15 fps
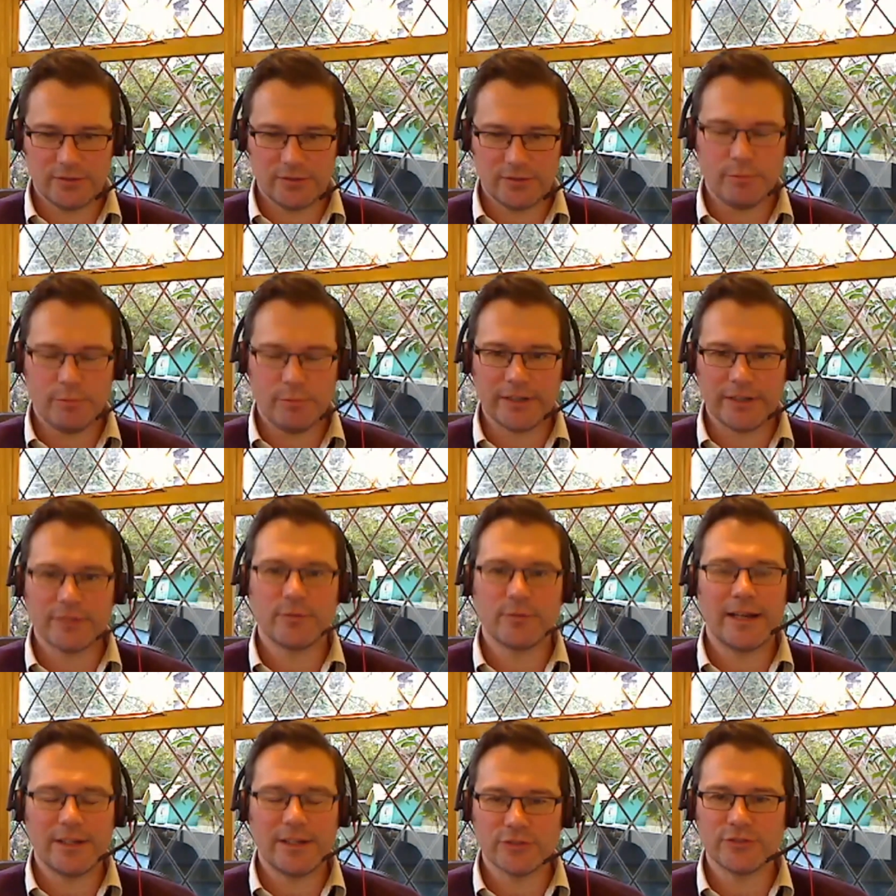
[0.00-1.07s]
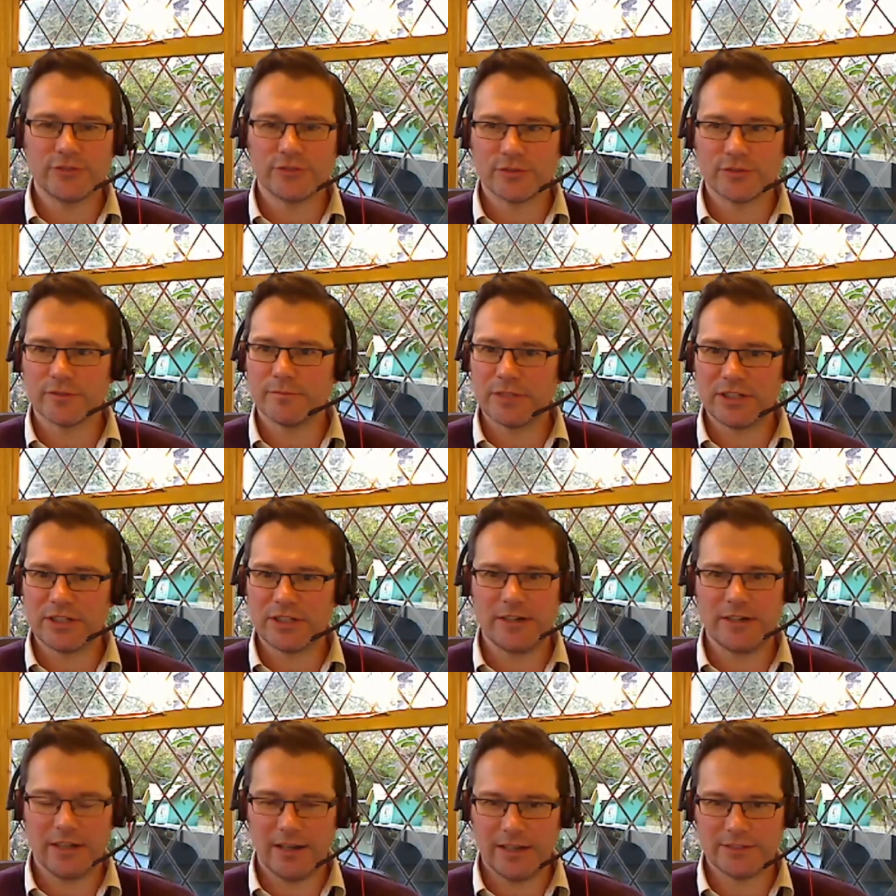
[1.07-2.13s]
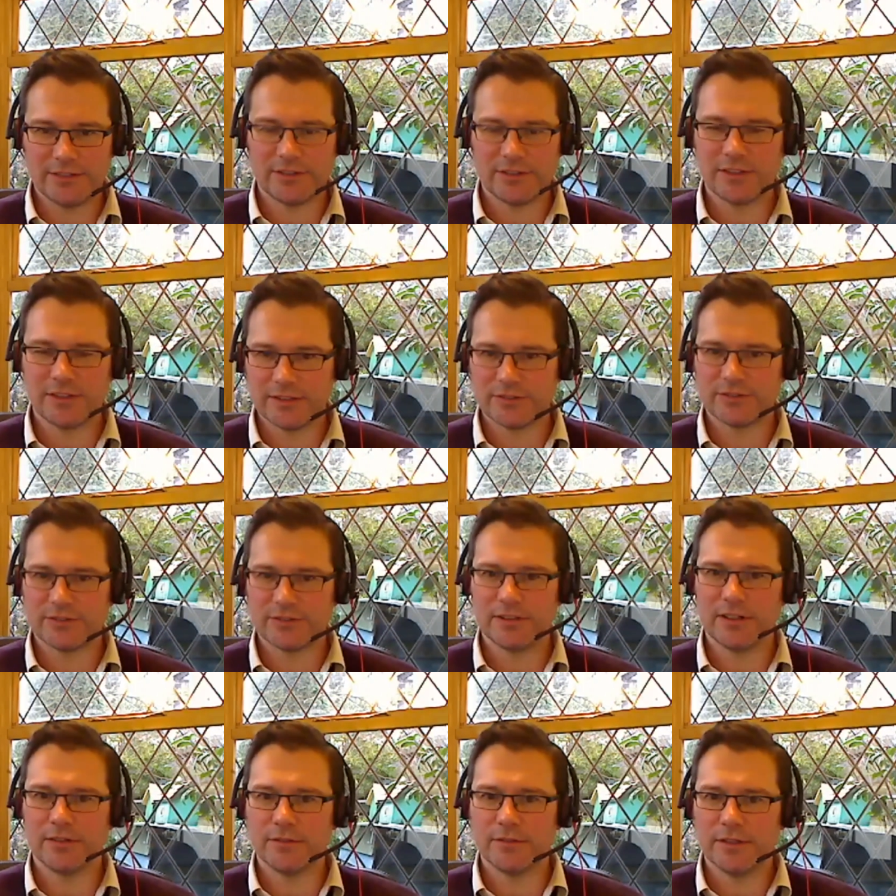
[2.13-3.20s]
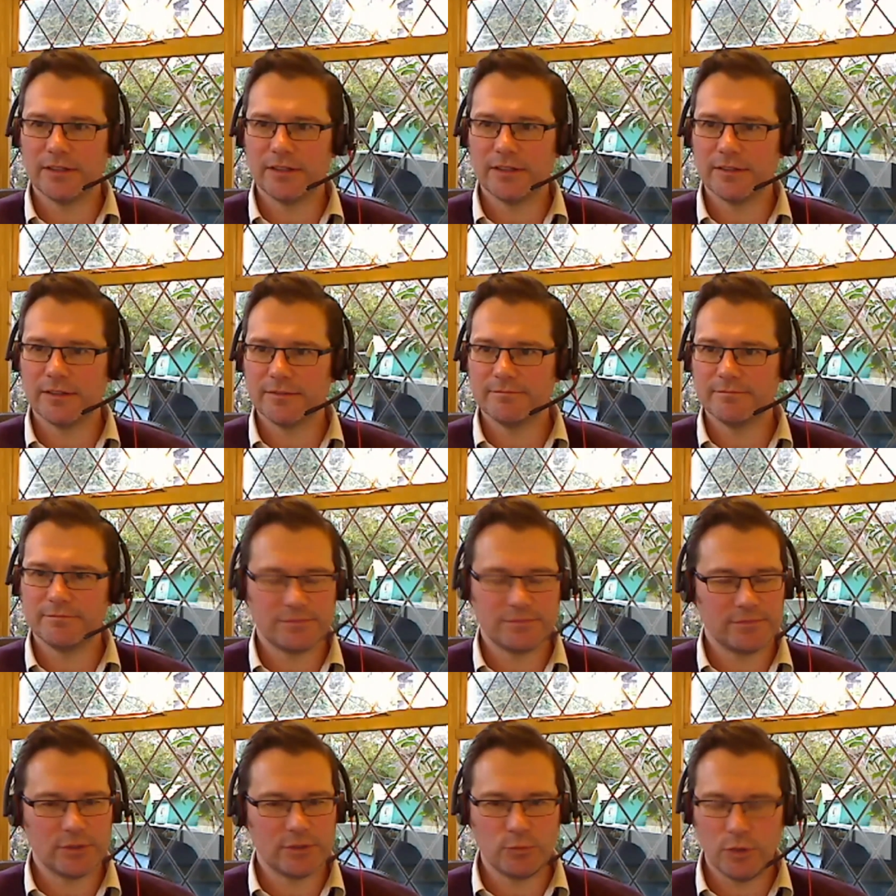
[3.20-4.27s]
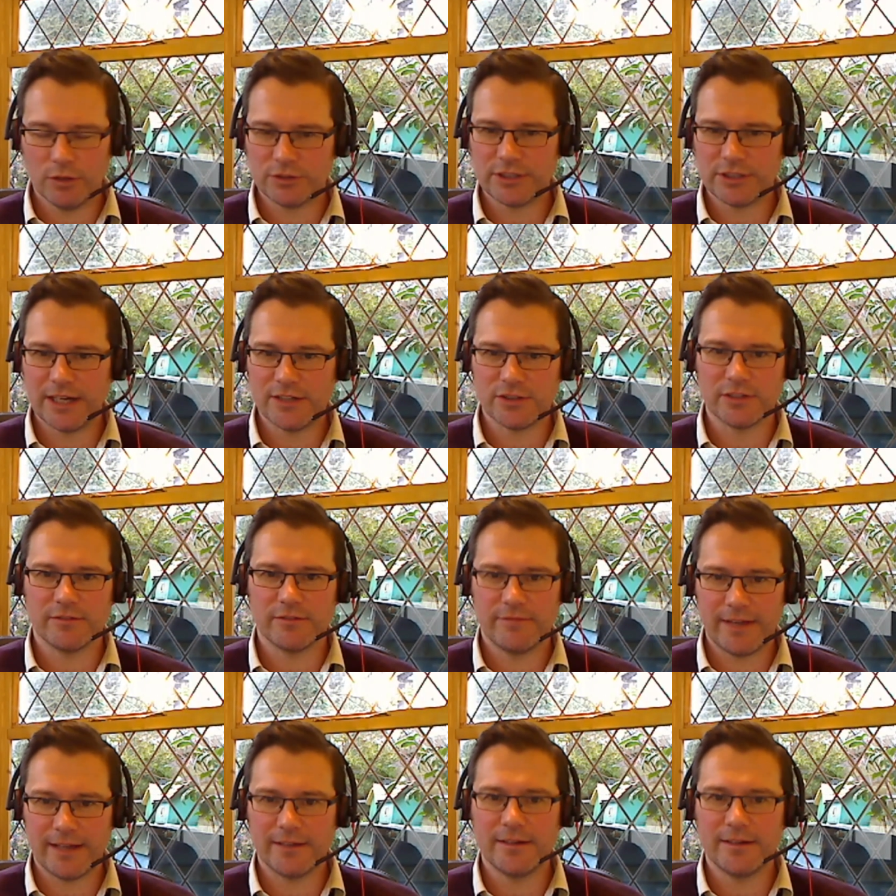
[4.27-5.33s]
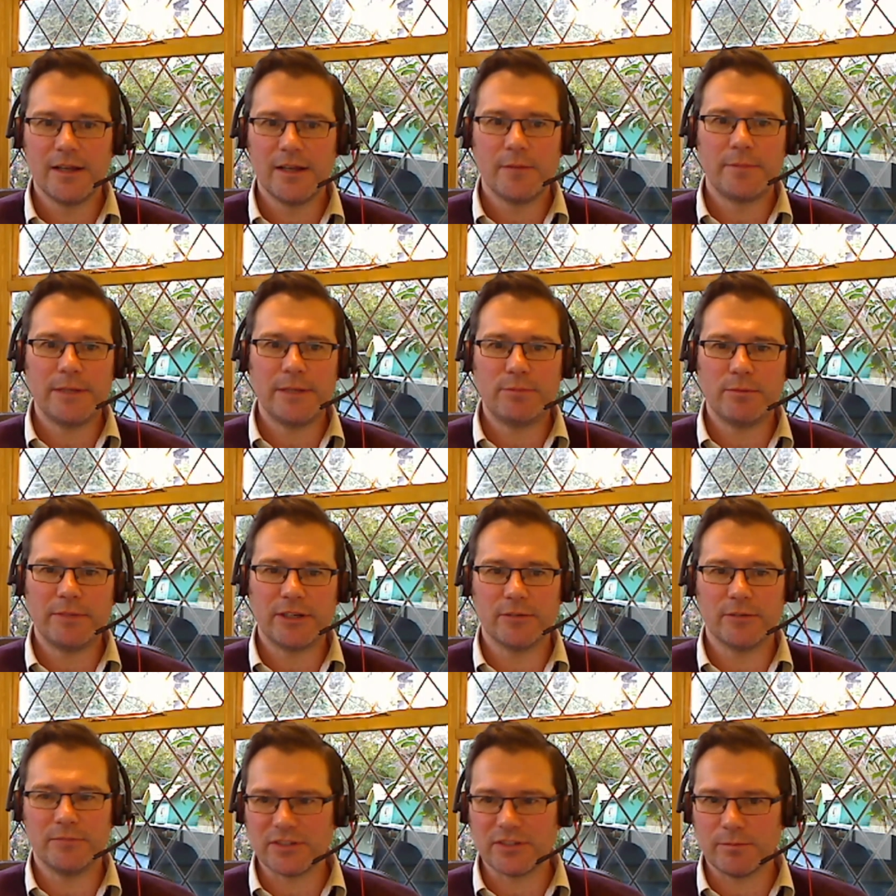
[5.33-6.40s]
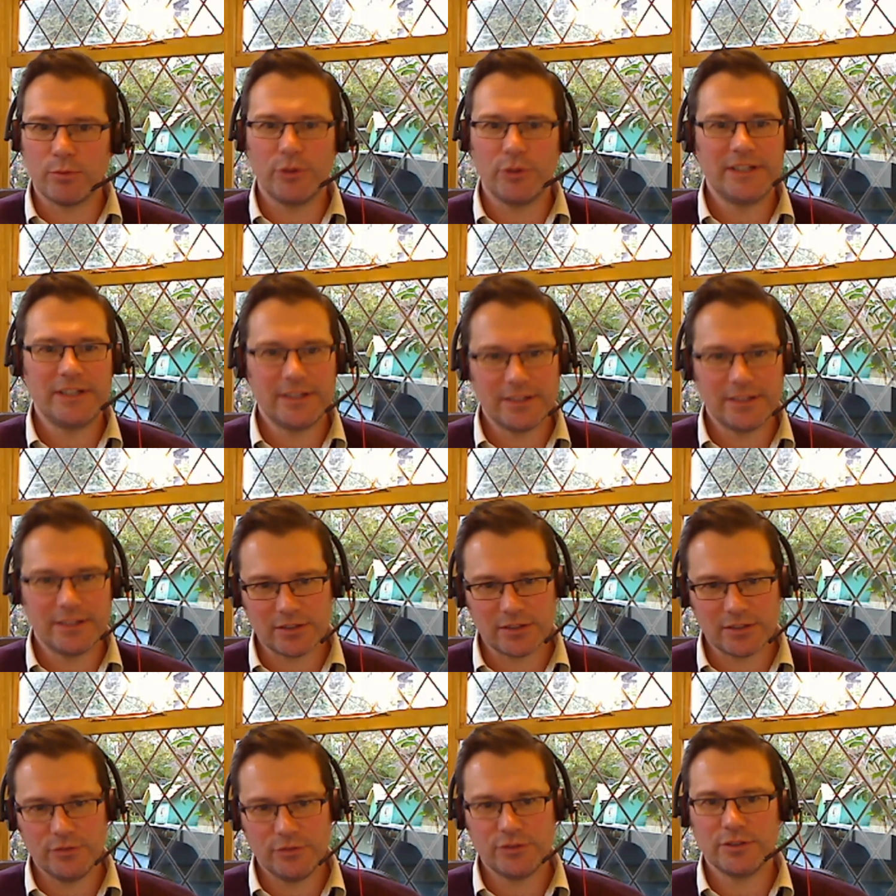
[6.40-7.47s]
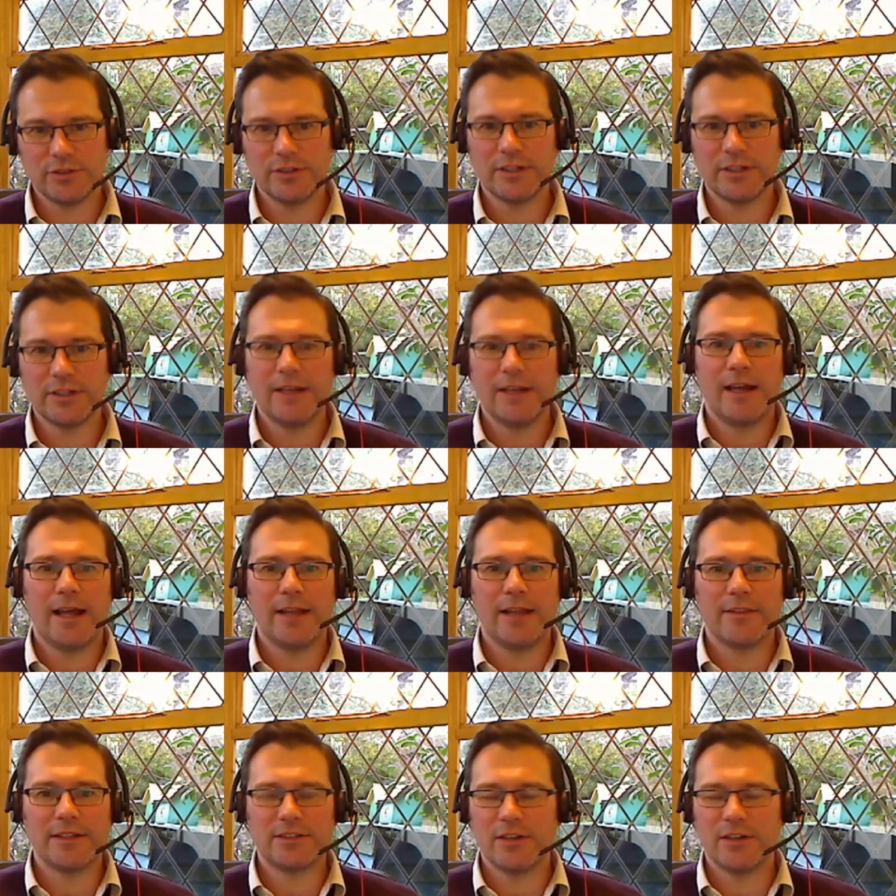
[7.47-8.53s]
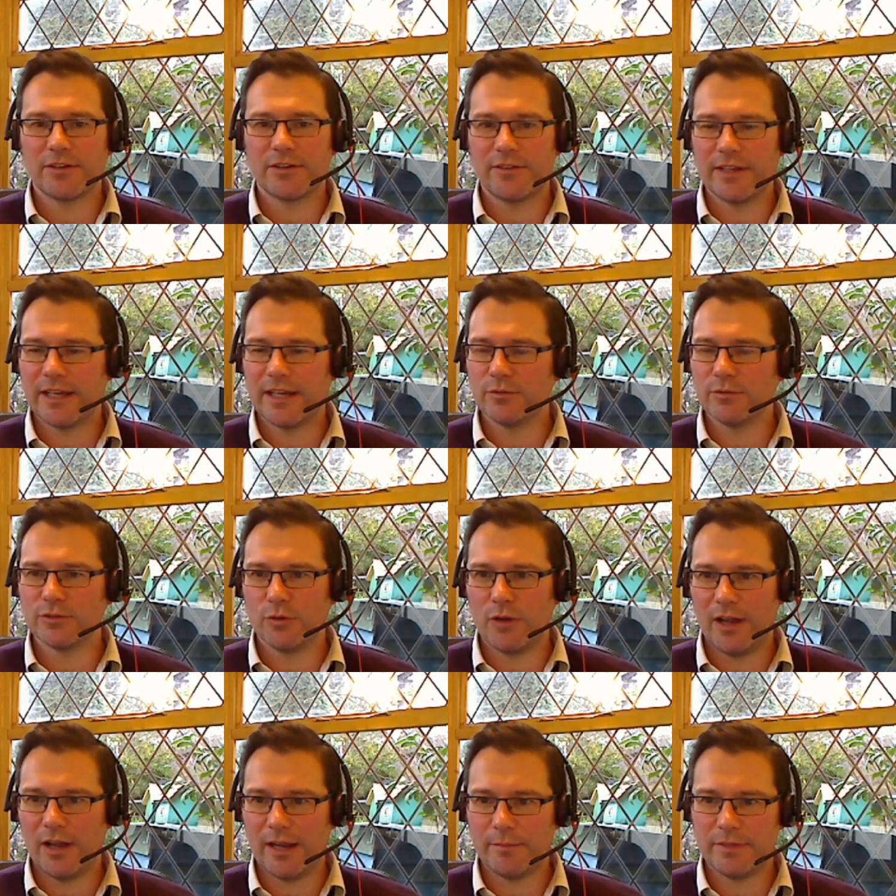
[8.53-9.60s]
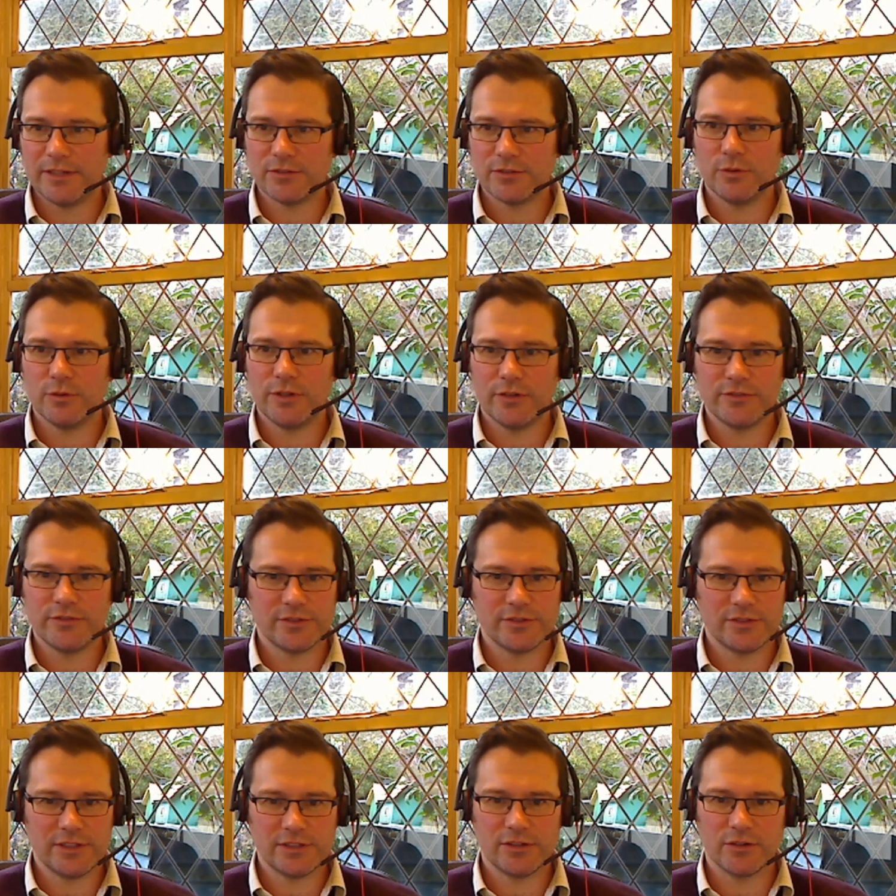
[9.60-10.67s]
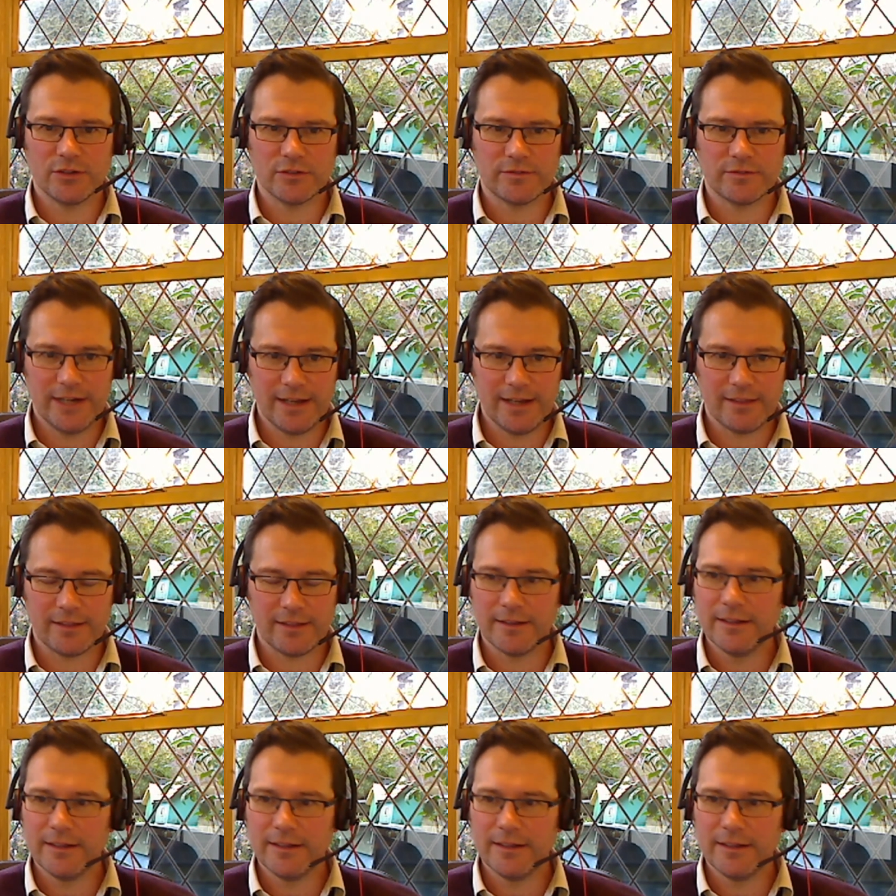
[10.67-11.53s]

point, when it doesn't sort of materialize into this world-changing event, people become disappointed and disillusioned, and they start to think it was all hype and it's all nonsense and it's not good for anything.